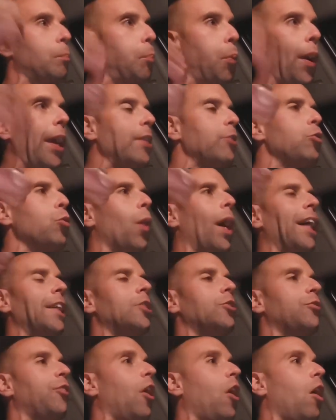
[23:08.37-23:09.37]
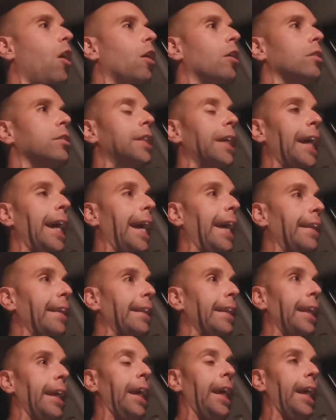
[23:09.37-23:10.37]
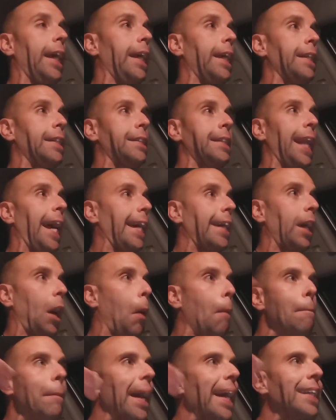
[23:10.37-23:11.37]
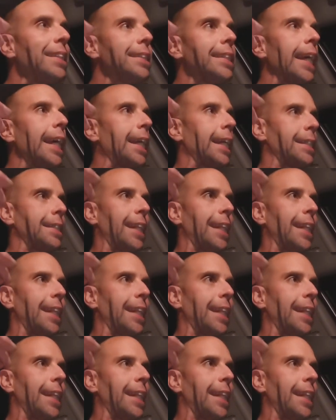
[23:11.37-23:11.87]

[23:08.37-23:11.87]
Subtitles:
brand new asphalt, and it's like amazing.